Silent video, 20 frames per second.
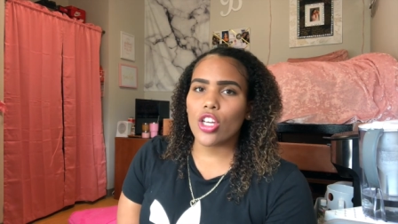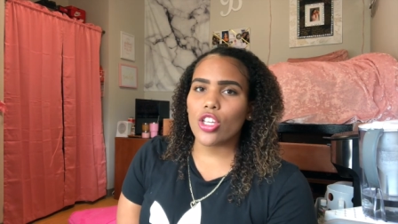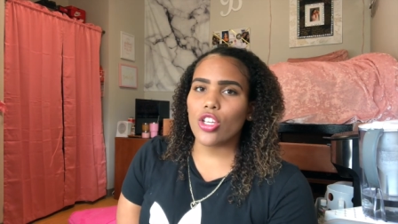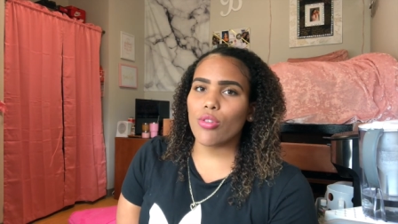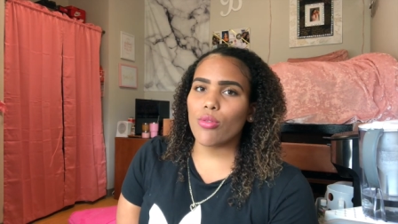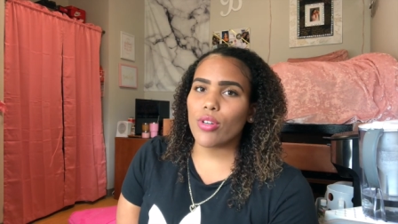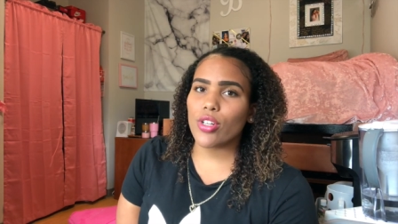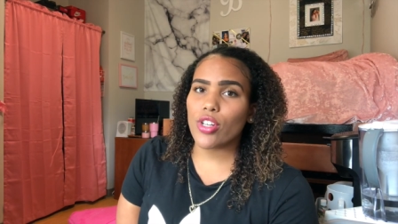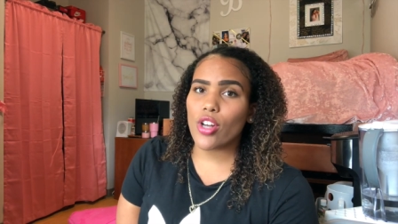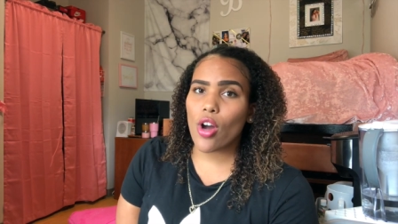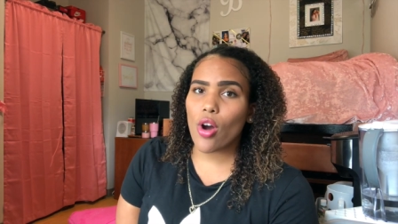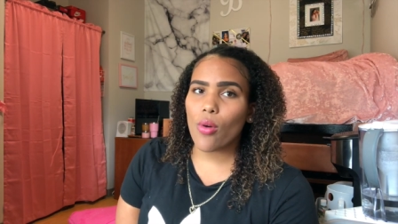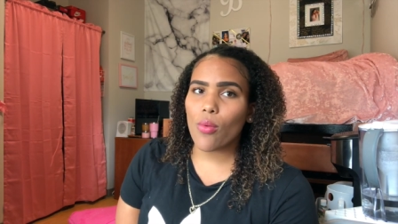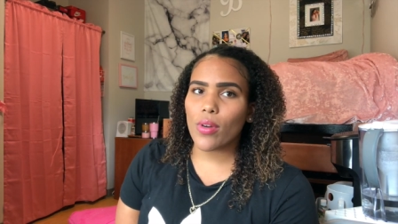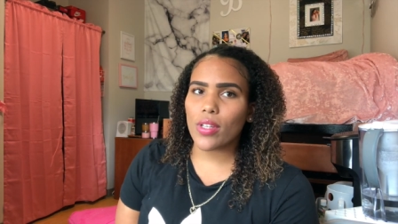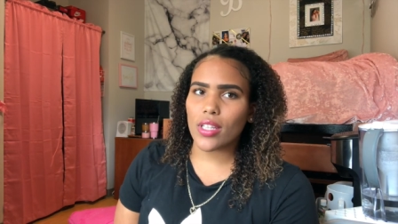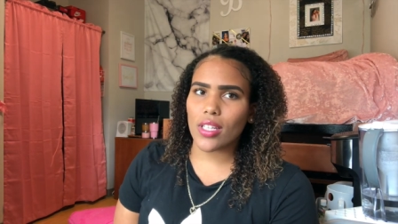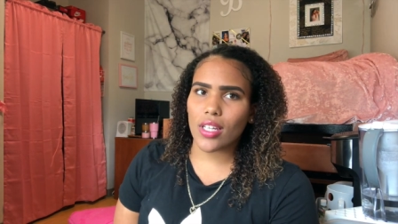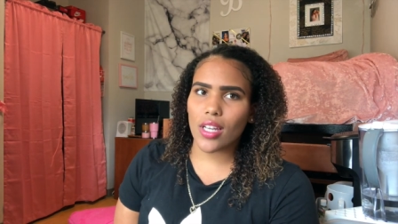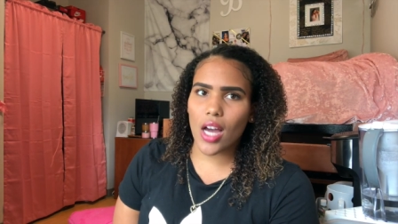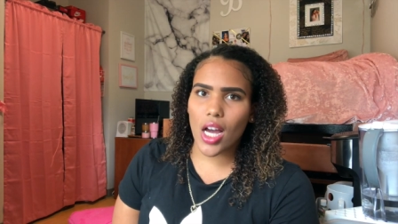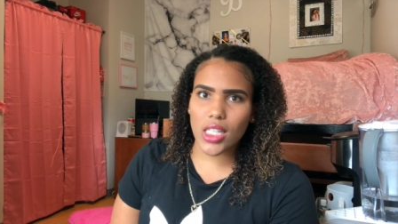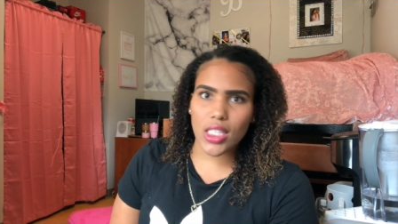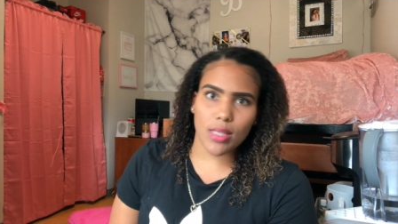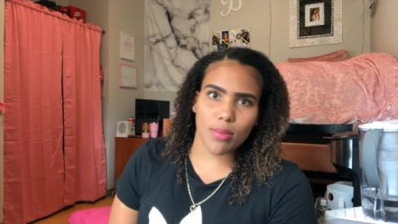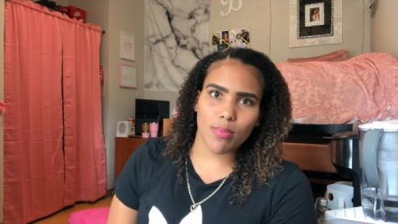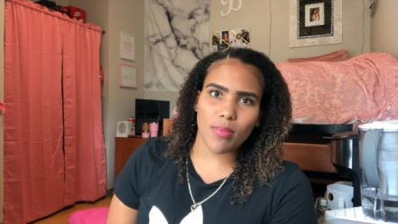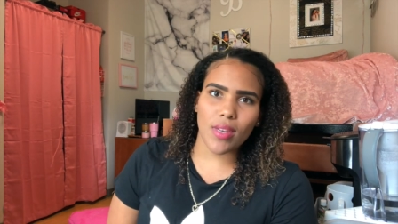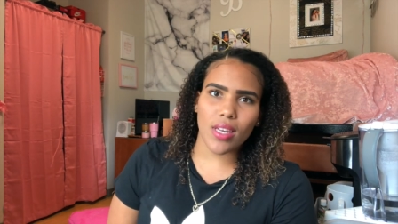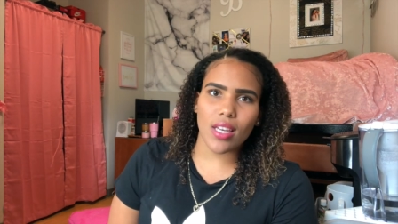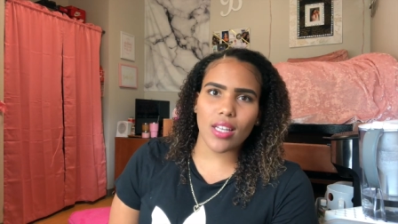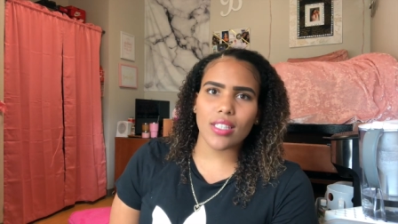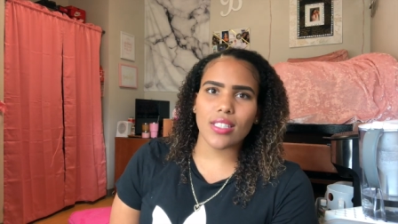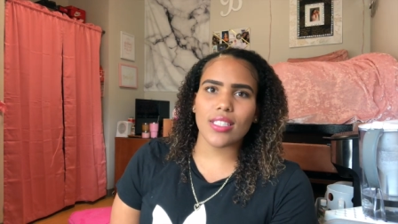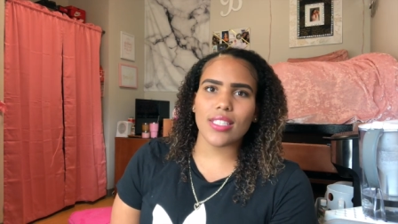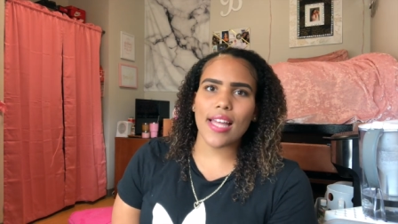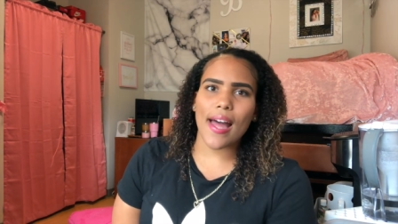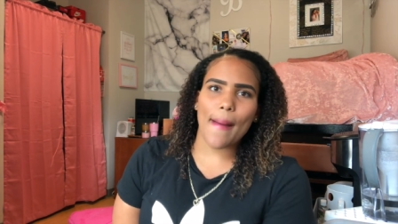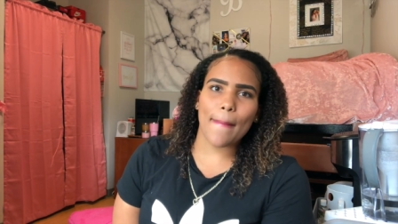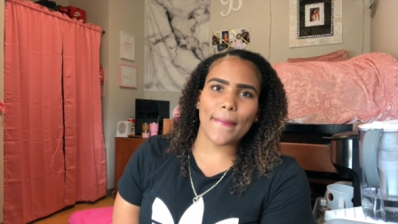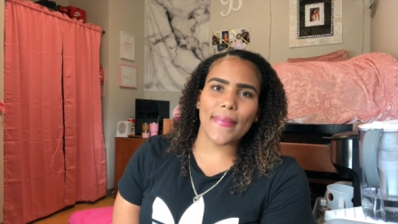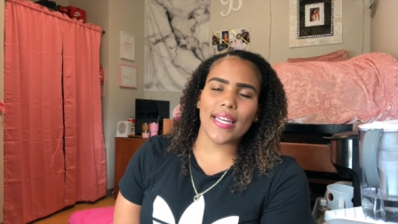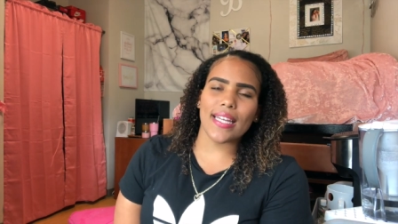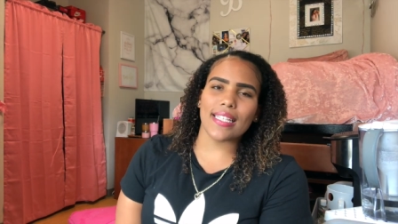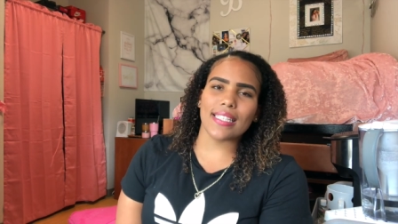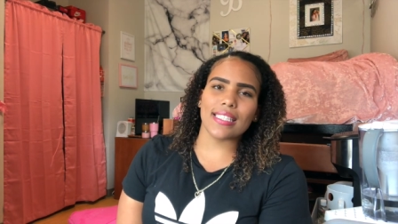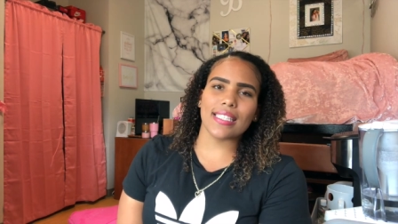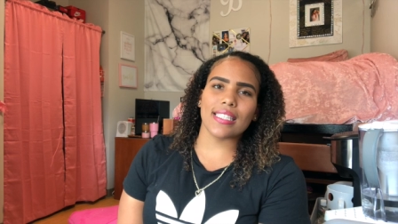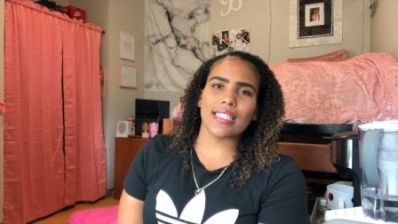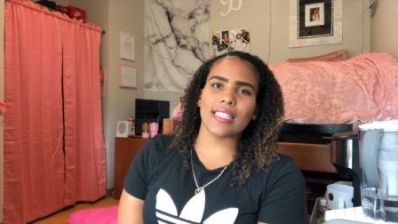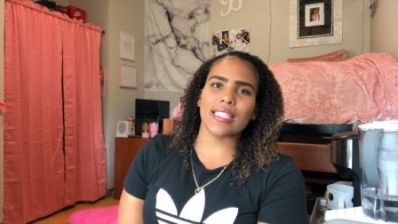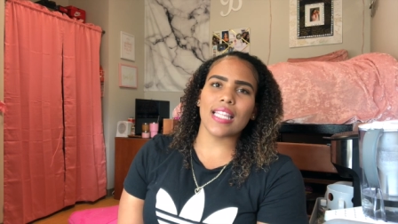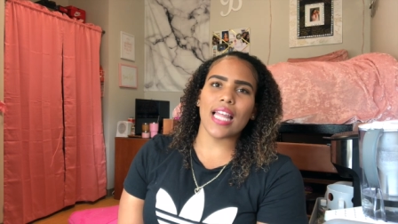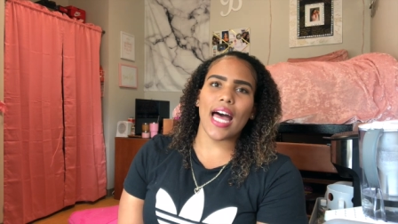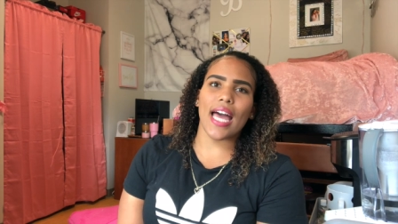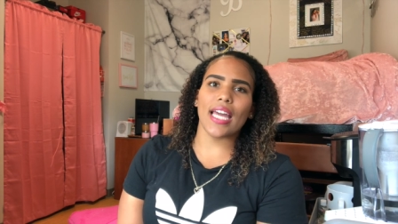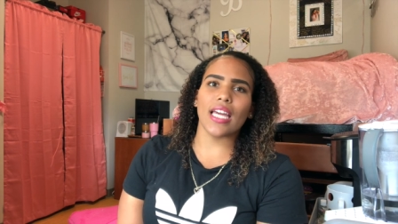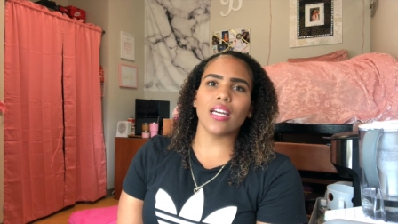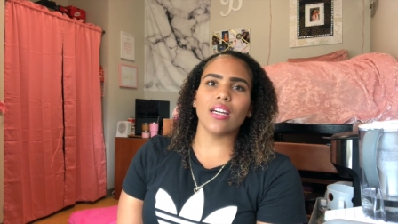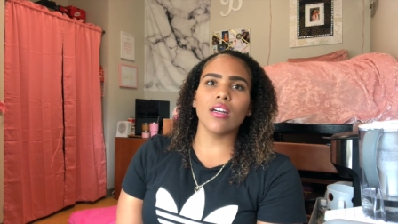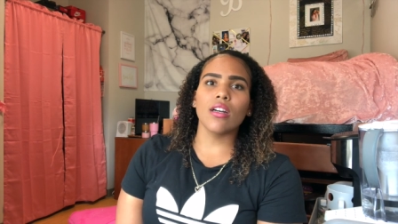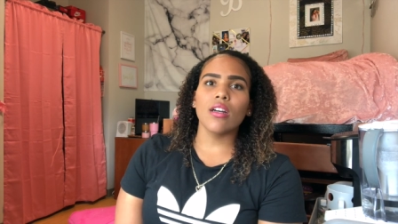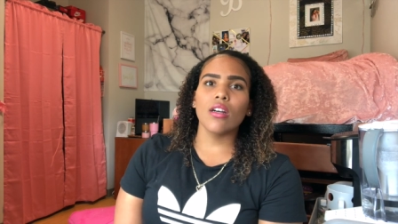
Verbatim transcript: you would know what the cusp means. That means like